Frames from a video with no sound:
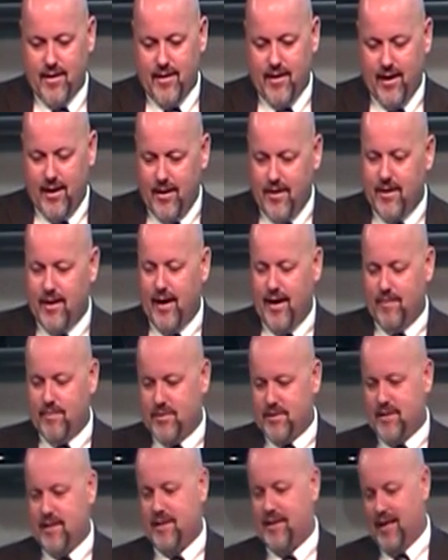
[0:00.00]
Now,
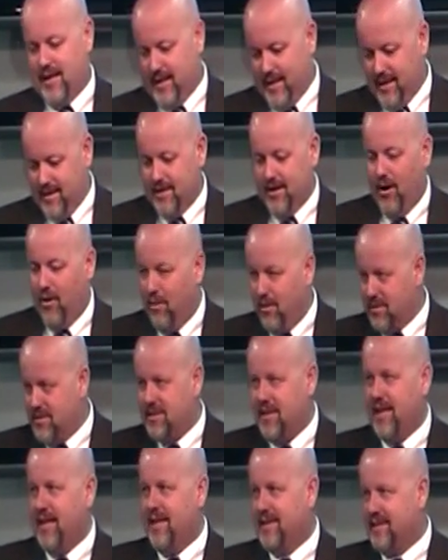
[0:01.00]
I'm taking knowing
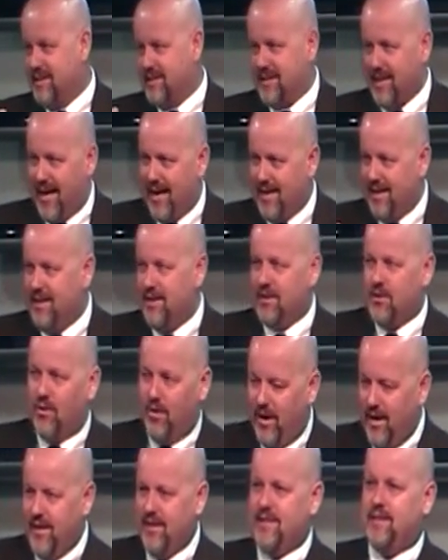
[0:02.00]
Jesus out of the
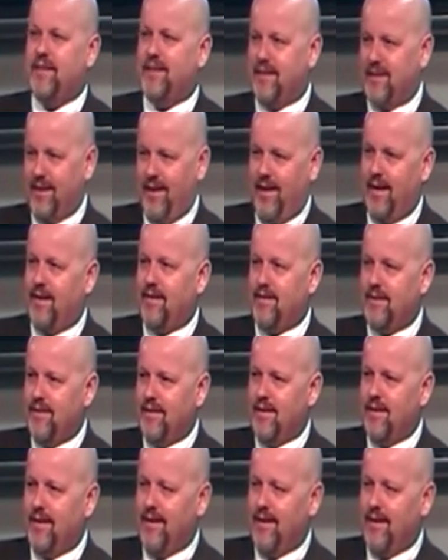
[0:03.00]
equation now,